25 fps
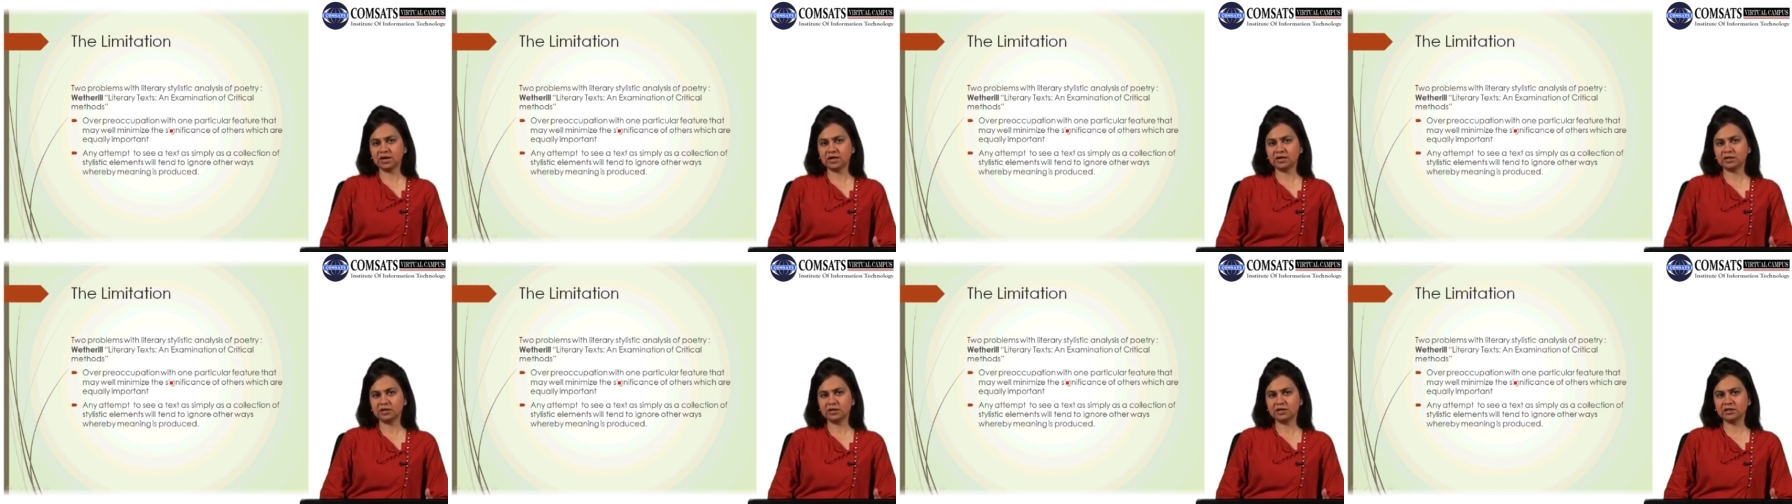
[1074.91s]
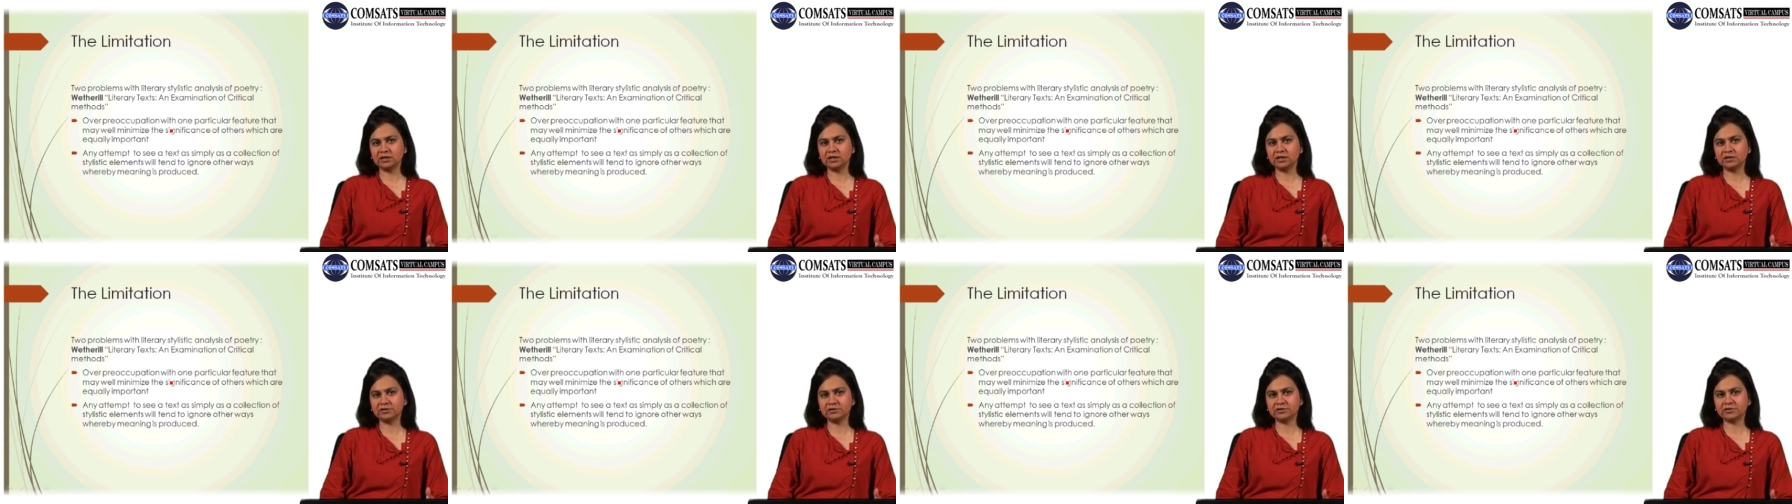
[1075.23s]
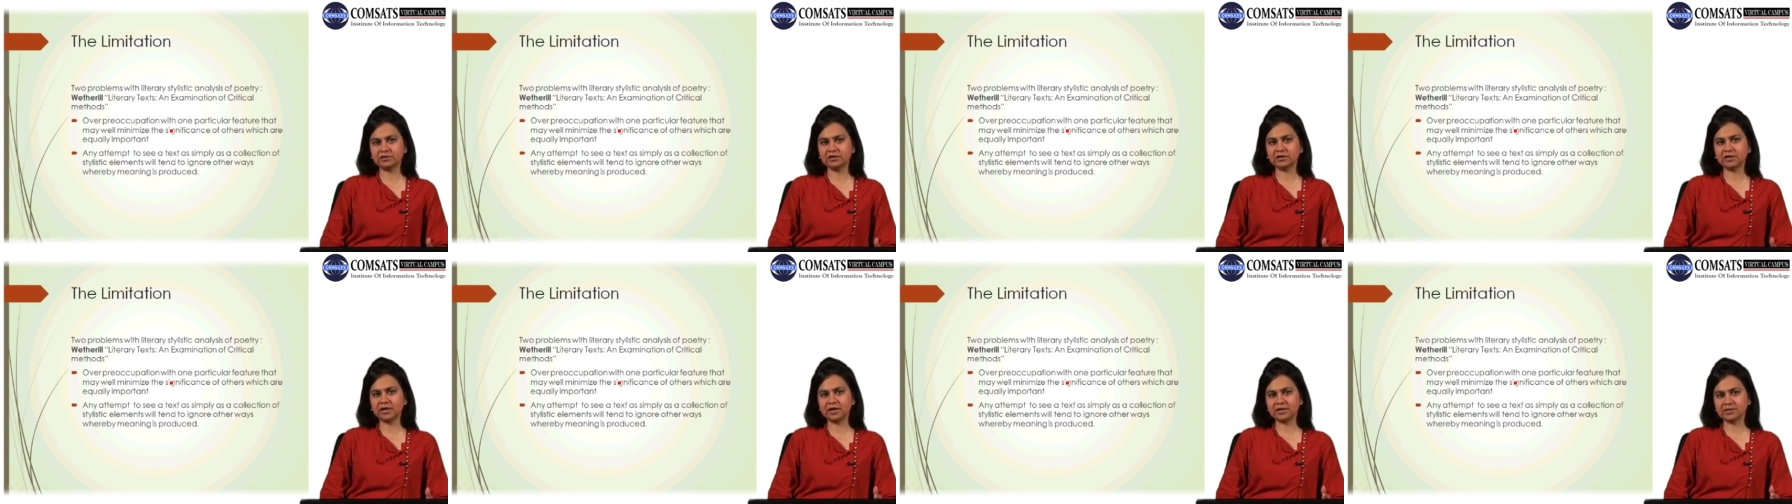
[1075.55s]
at the
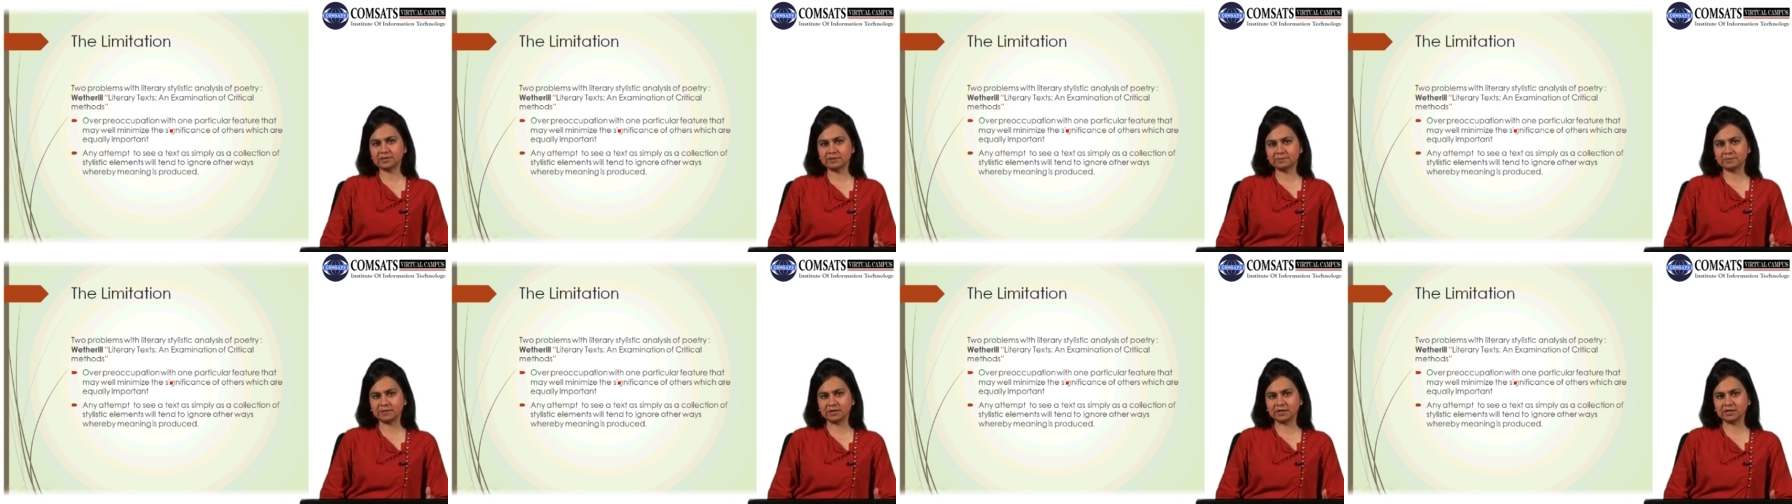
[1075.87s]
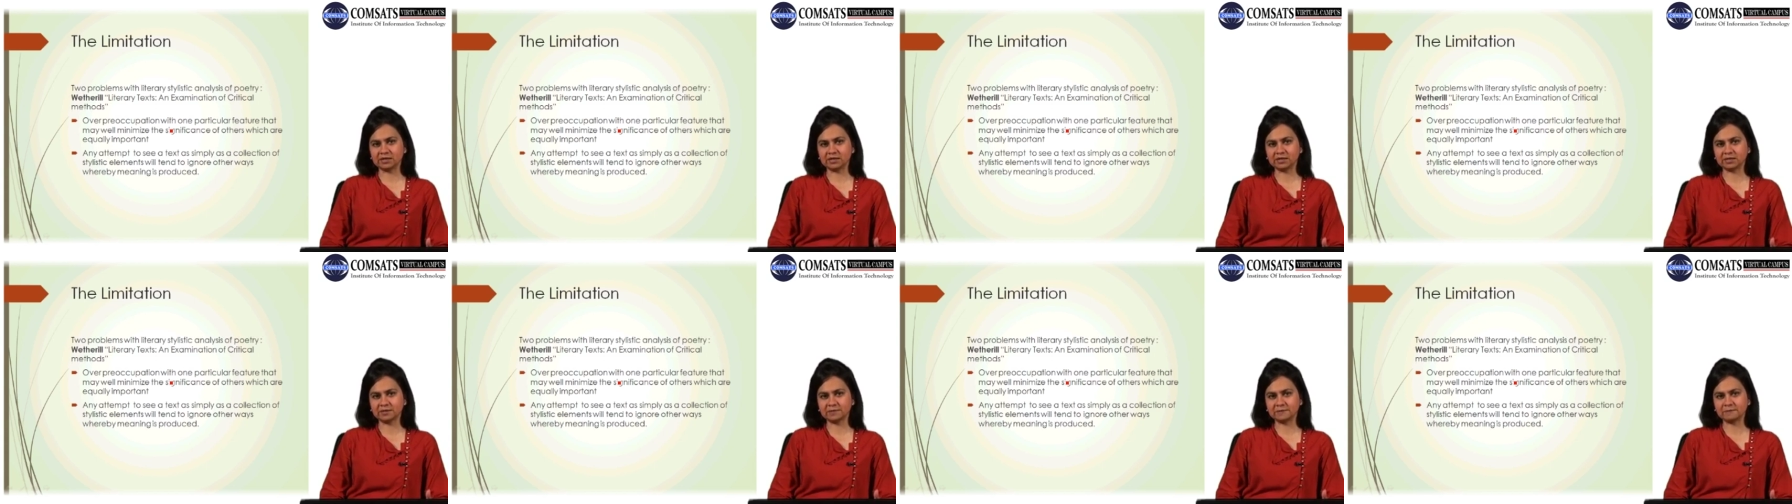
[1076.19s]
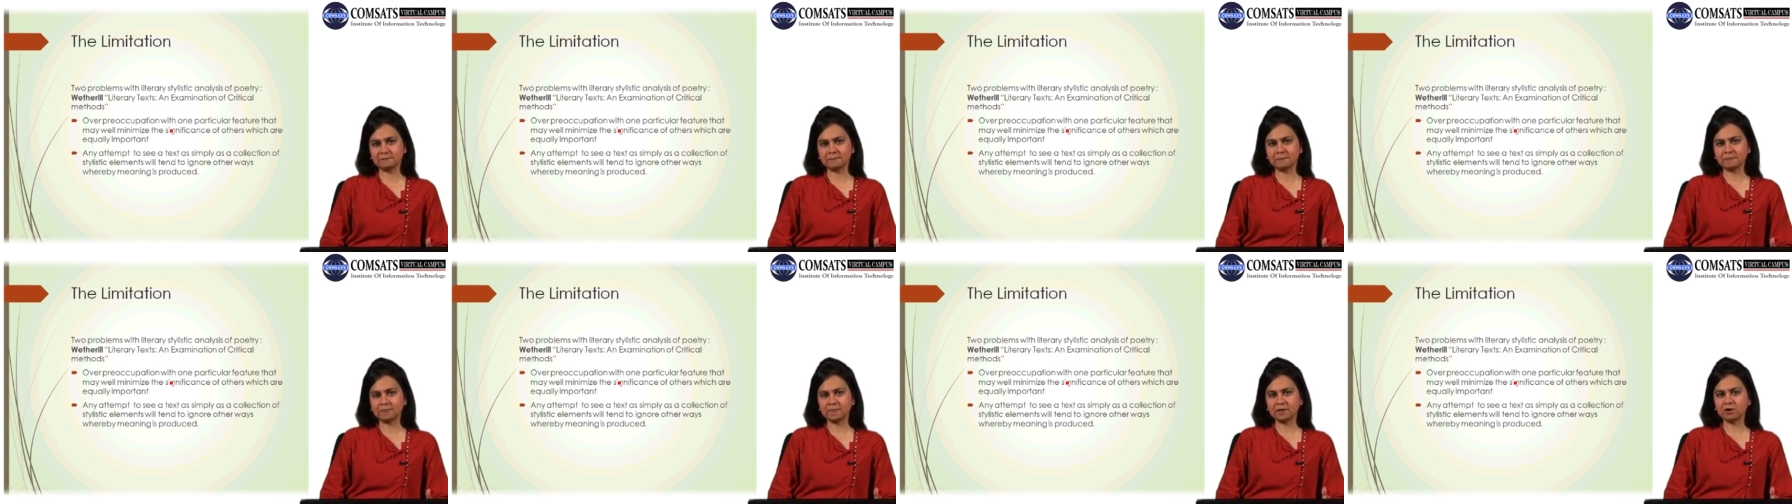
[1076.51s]
literary aspects
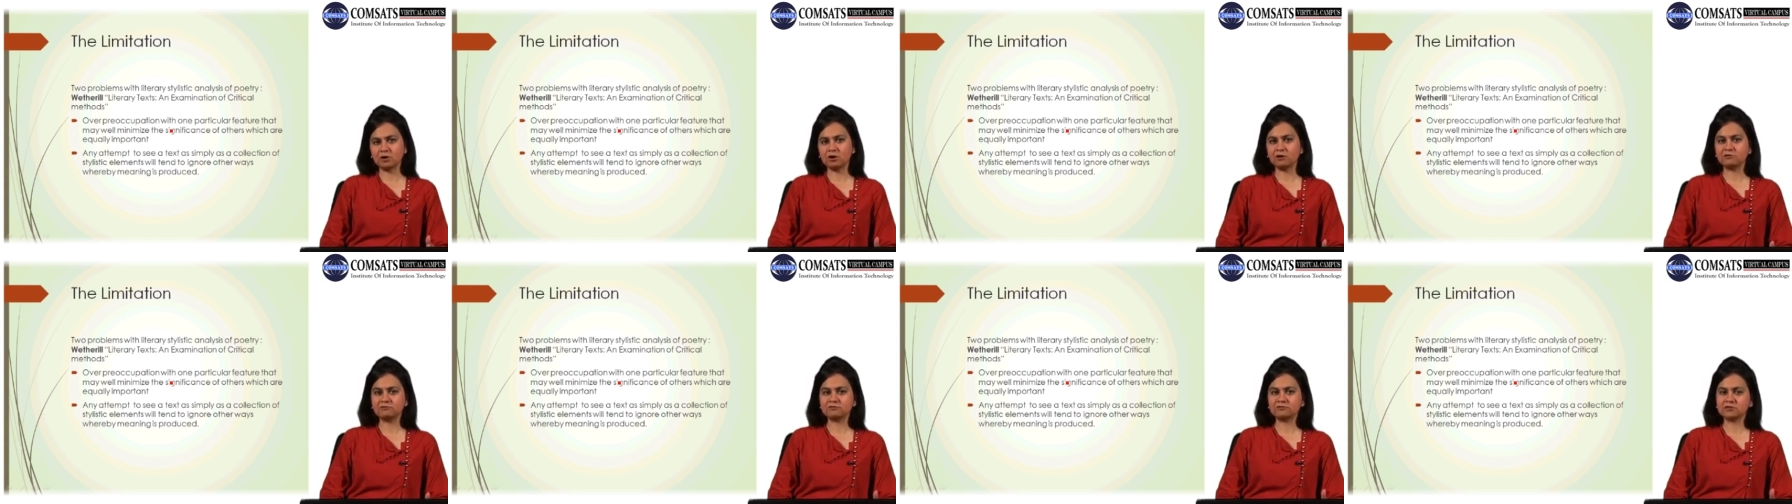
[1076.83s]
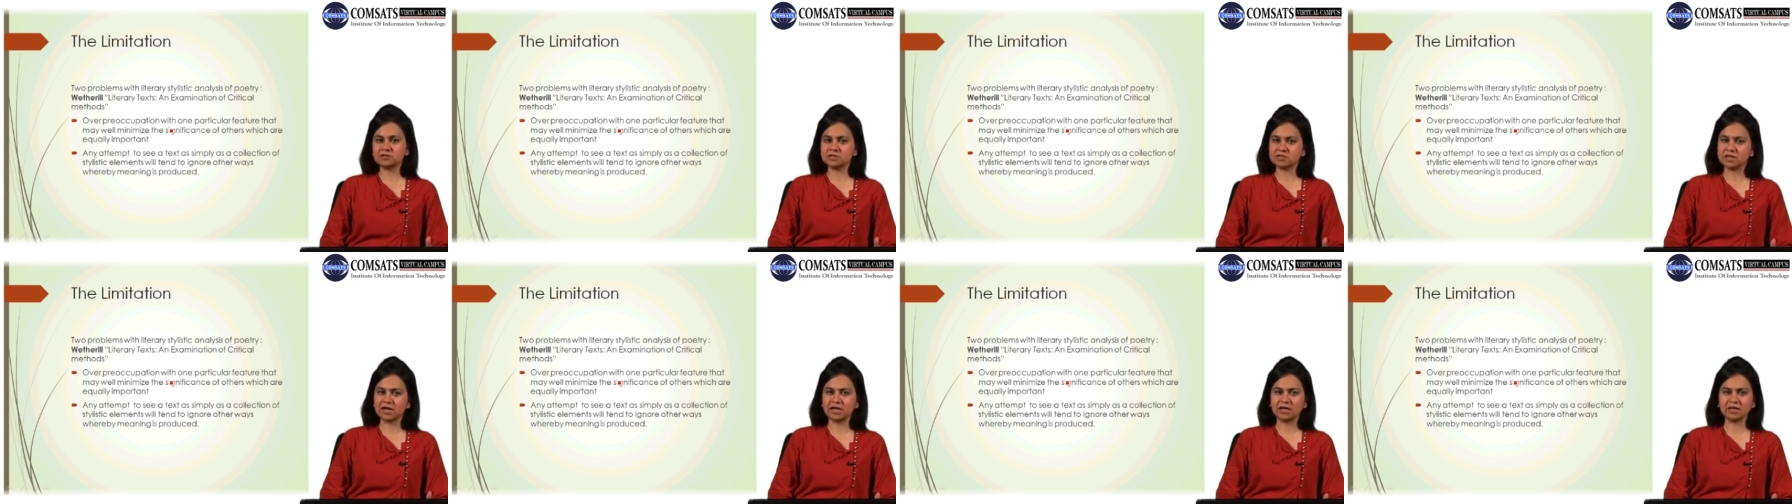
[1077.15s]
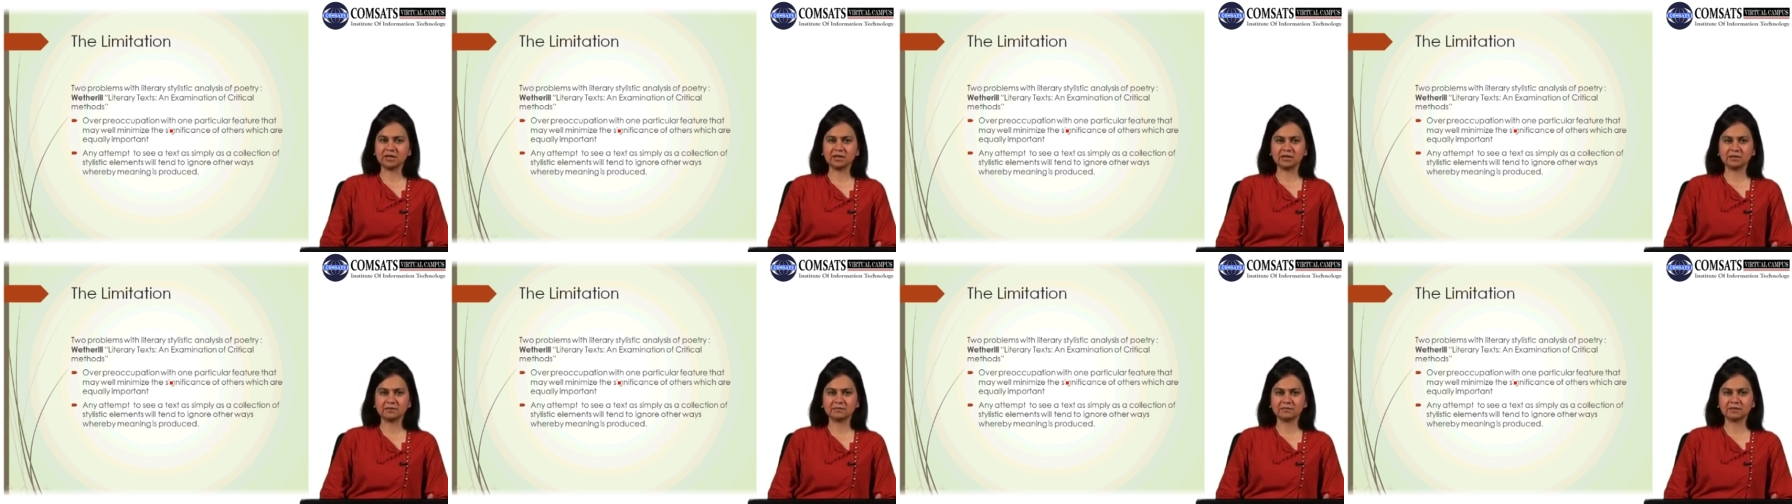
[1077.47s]
of
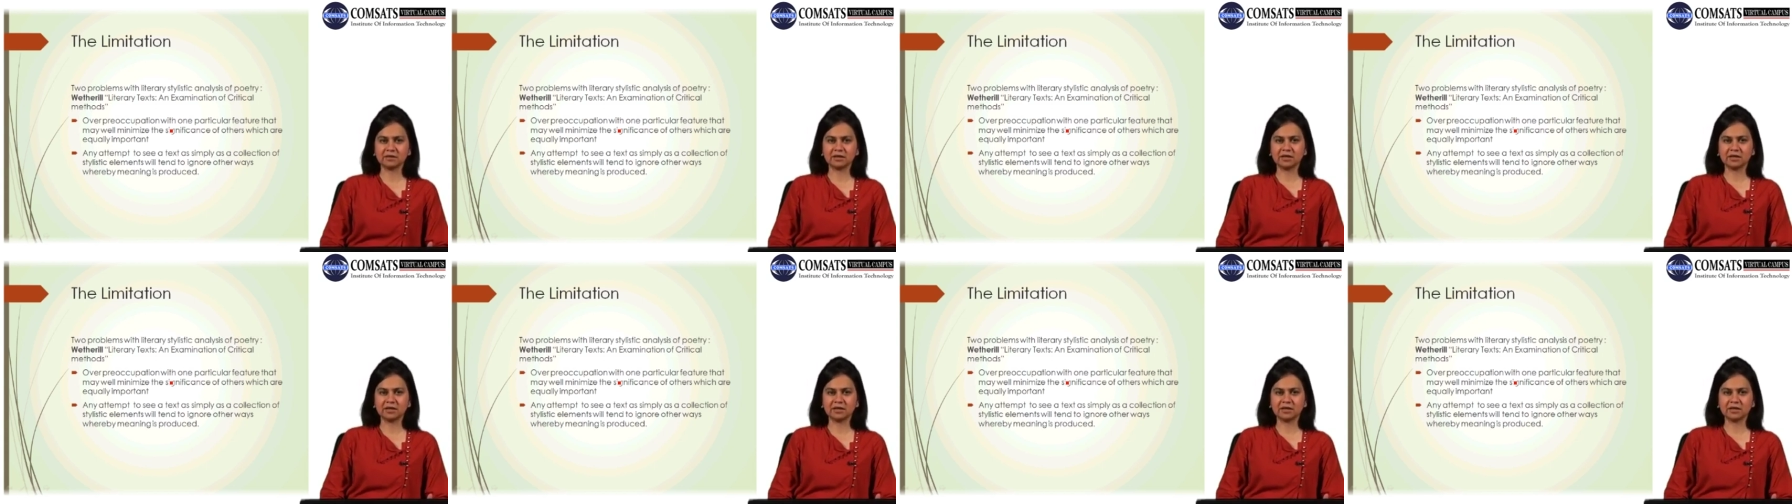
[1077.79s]
style.